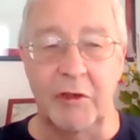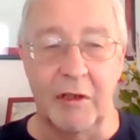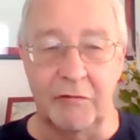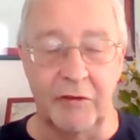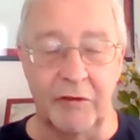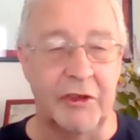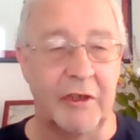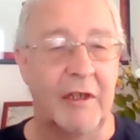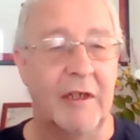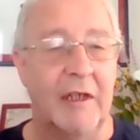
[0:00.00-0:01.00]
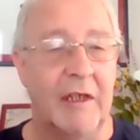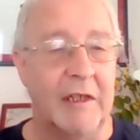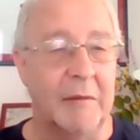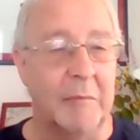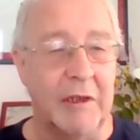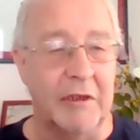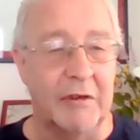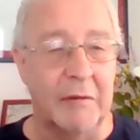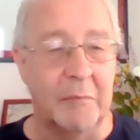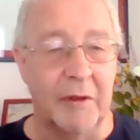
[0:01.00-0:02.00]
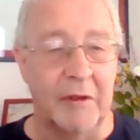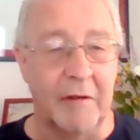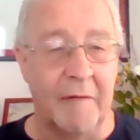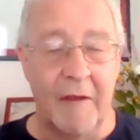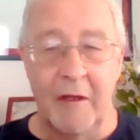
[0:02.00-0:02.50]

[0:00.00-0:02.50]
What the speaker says: coverage in the media in Britain.